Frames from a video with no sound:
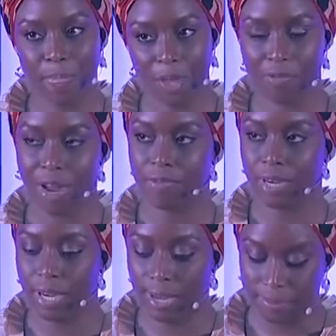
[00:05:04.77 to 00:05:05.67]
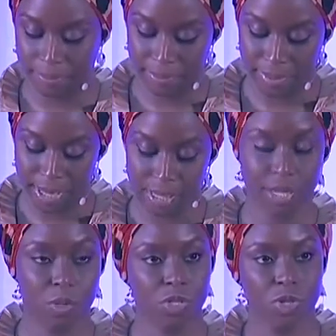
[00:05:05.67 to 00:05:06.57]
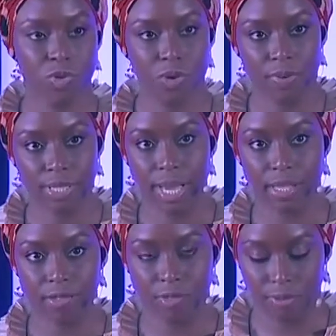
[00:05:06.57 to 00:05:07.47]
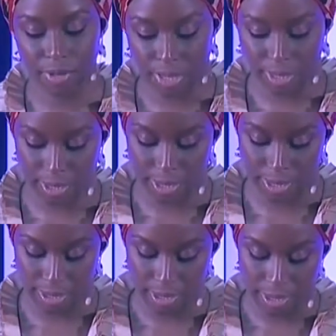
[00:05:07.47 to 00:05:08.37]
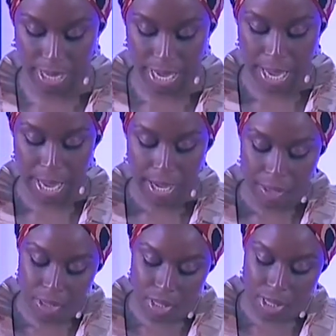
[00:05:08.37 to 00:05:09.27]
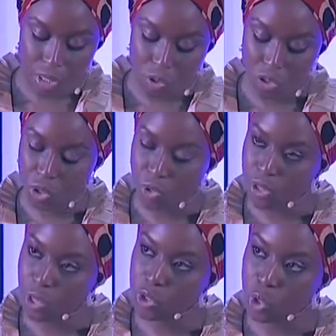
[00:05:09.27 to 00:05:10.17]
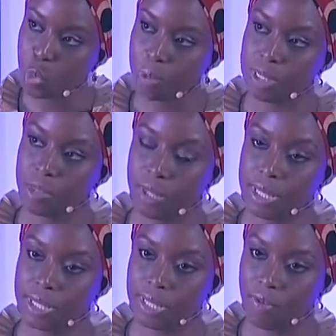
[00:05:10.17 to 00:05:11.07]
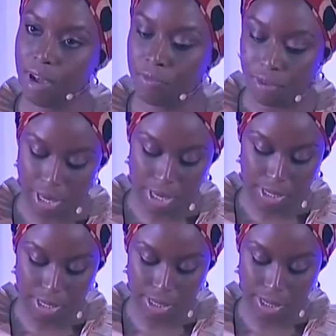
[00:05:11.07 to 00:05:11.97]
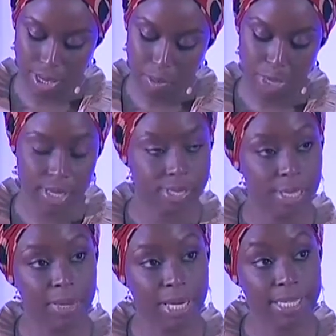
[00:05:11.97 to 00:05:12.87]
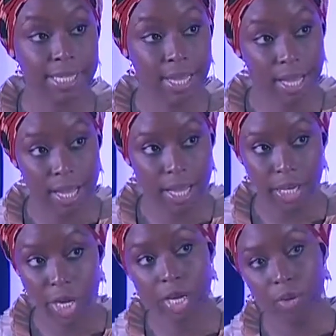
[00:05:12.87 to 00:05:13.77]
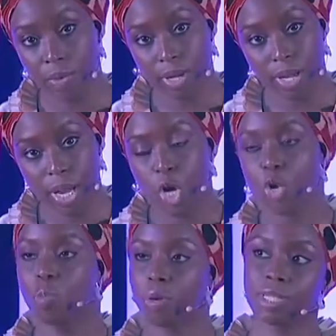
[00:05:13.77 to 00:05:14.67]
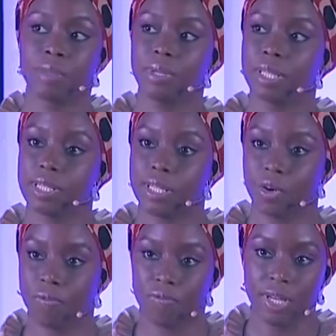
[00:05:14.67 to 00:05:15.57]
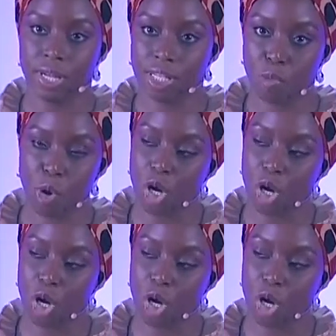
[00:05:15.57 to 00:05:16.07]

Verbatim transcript: of Africa, a single story of catastrophe. In this single story, there was no possibility of Africans being similar to her in any way, no possibility of feelings more